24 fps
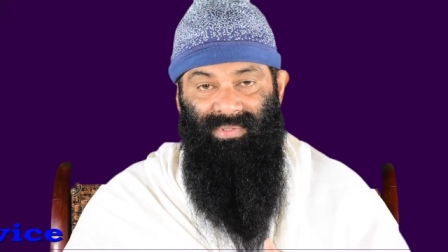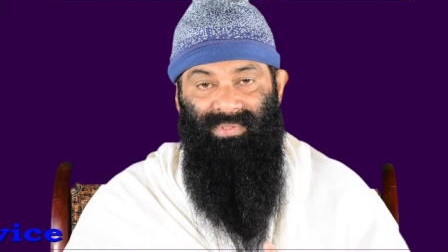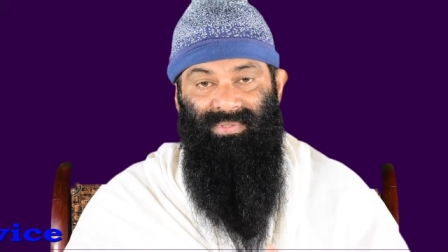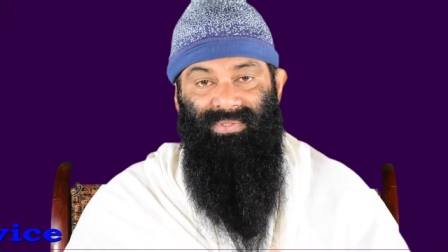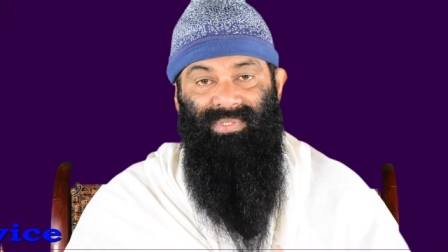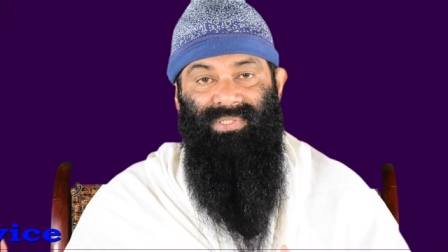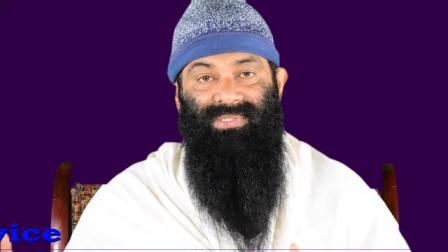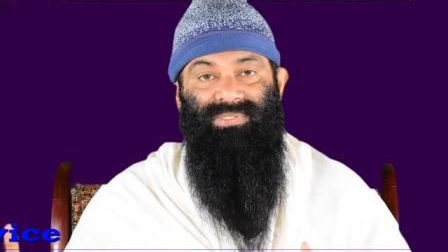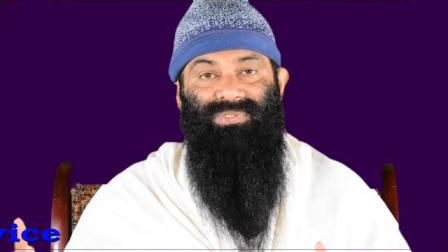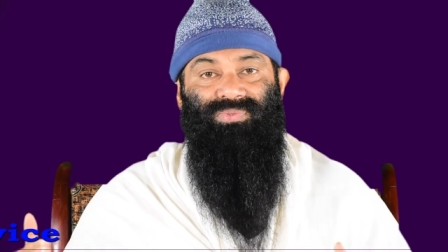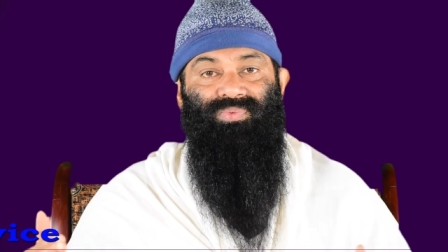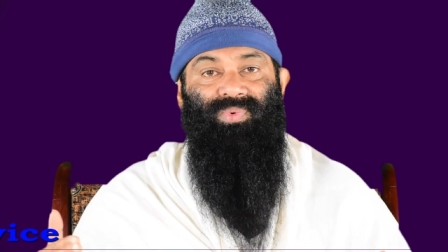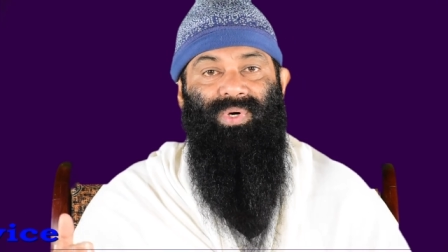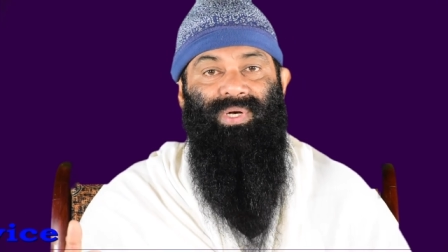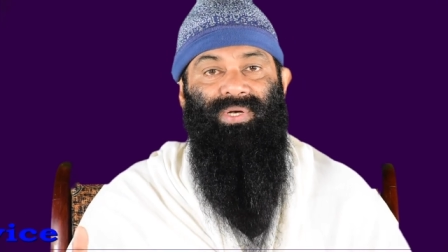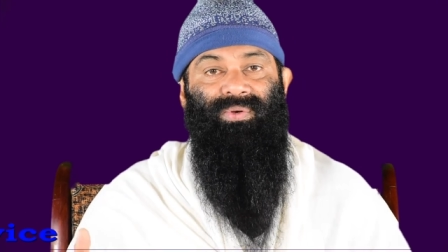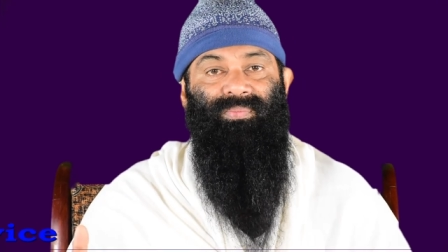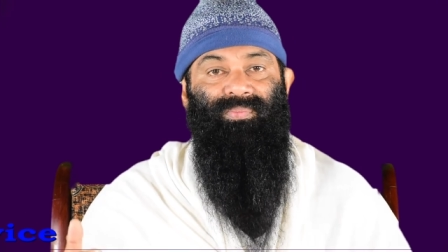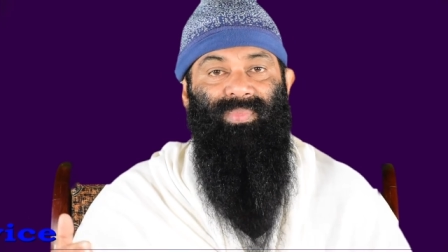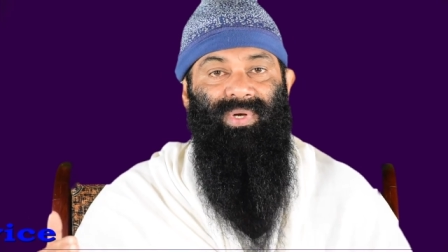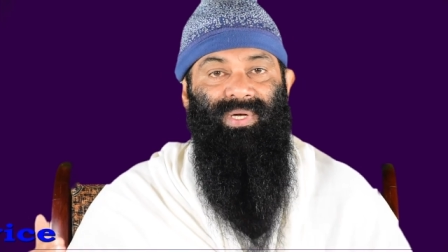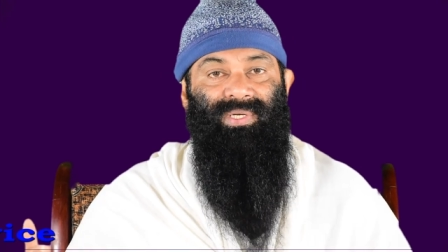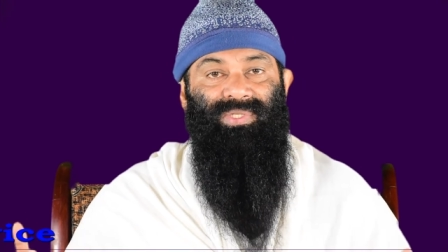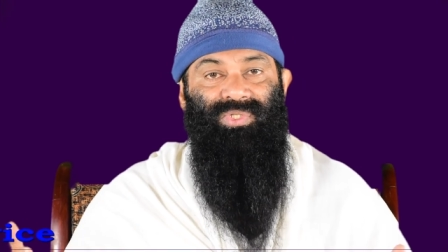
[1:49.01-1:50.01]
in this
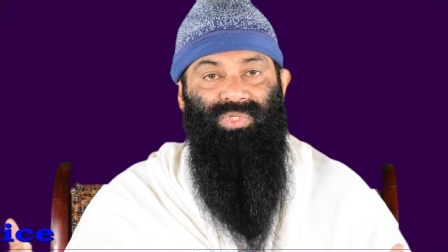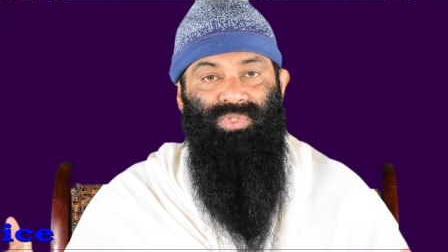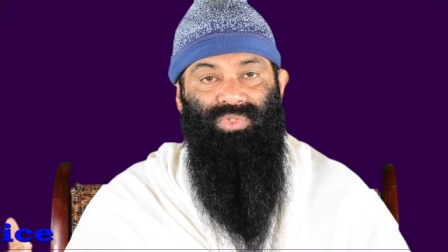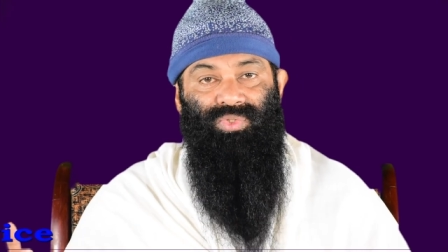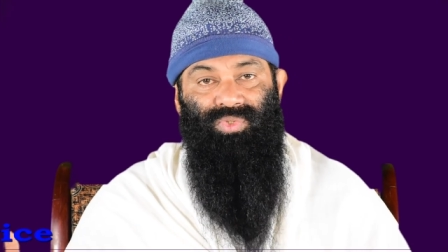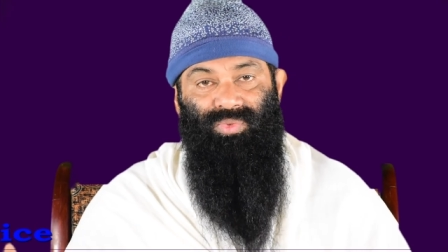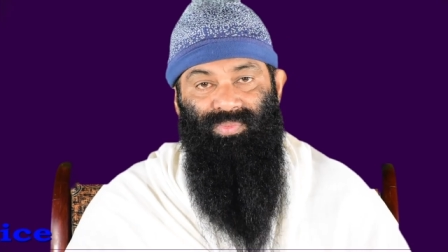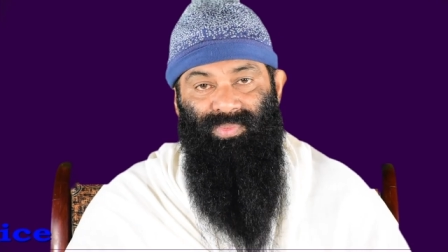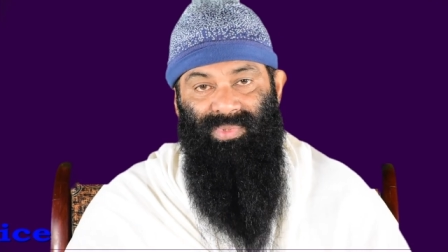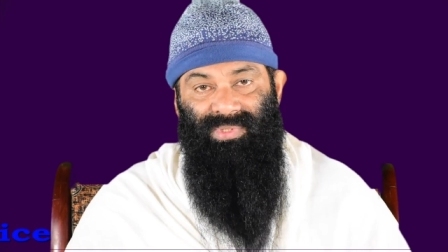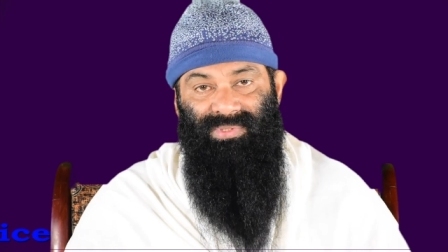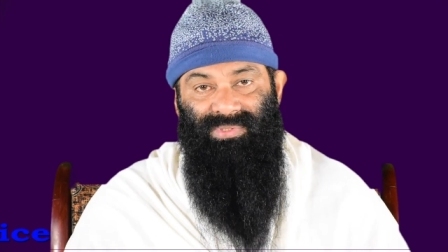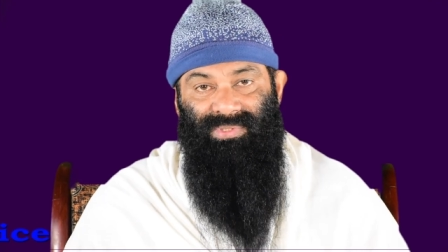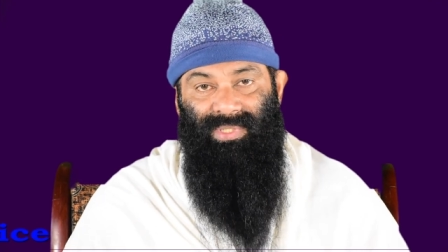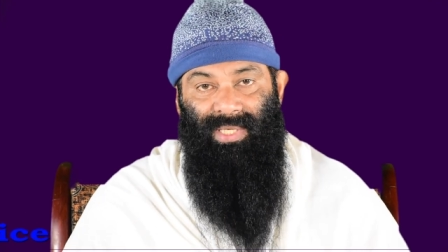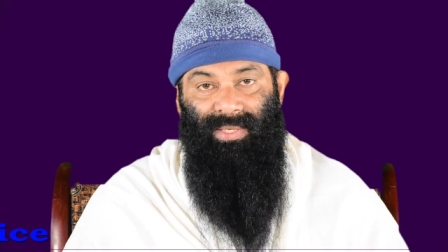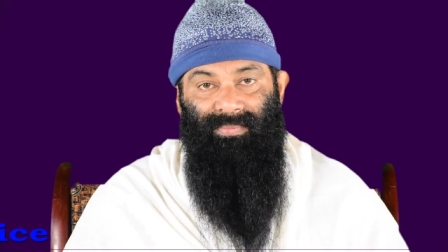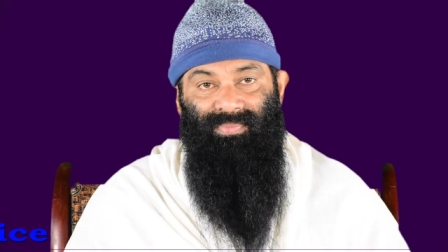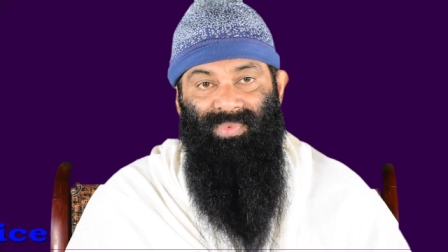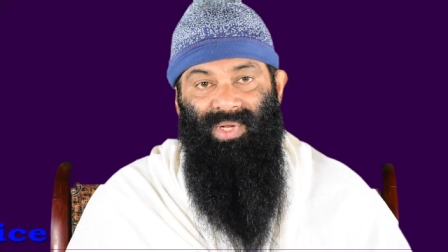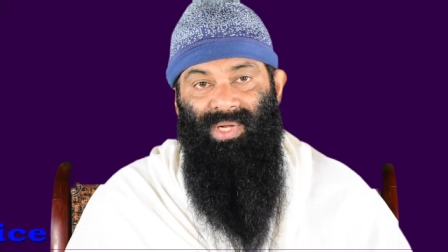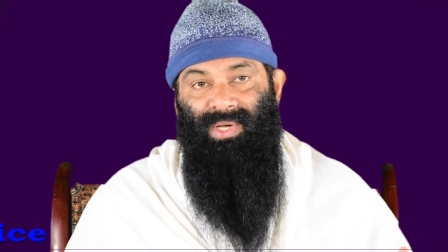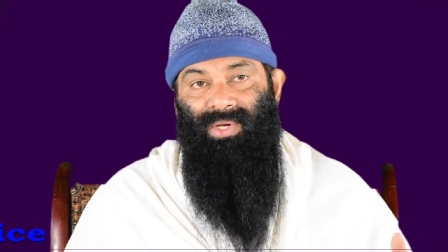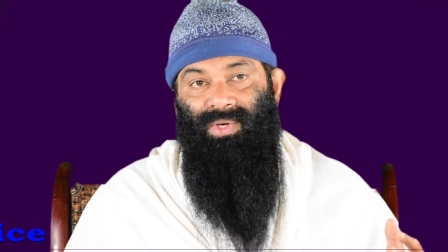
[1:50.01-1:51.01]
1 month, the 2 month
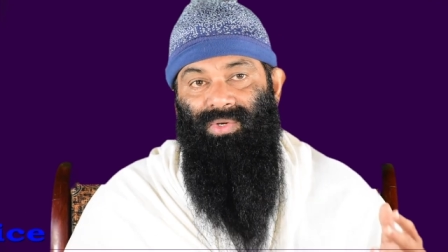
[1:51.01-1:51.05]
time,